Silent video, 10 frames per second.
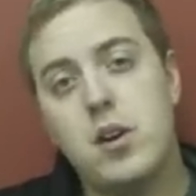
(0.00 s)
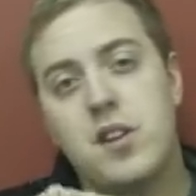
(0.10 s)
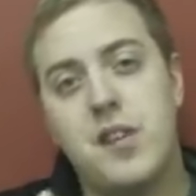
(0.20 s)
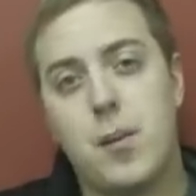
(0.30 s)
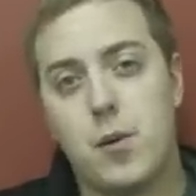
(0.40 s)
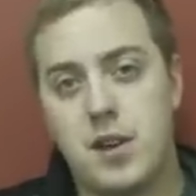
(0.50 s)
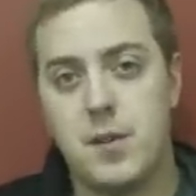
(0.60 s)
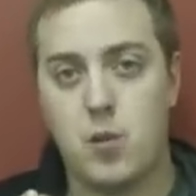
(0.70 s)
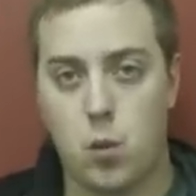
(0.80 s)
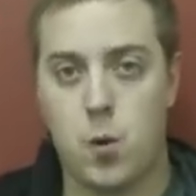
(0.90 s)
Because they were
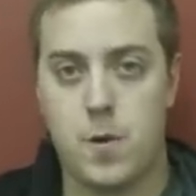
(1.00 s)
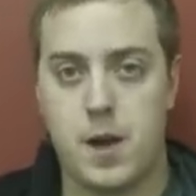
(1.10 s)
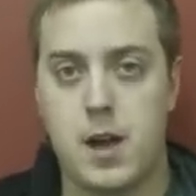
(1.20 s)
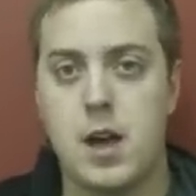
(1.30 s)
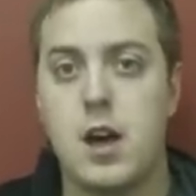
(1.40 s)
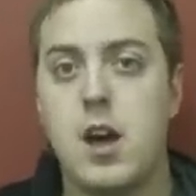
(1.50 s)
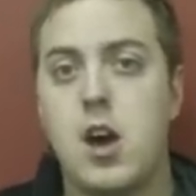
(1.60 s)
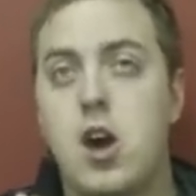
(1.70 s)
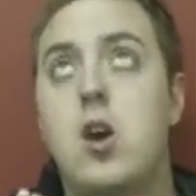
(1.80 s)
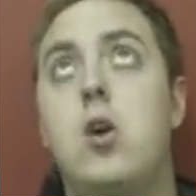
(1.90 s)
deemed worthy.
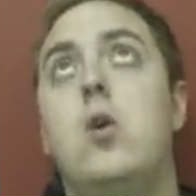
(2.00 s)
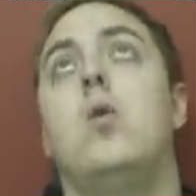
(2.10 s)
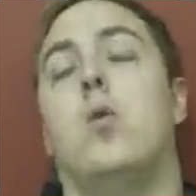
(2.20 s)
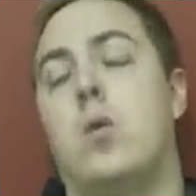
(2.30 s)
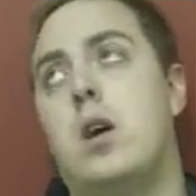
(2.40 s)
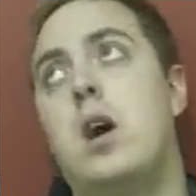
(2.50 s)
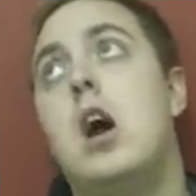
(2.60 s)
Who?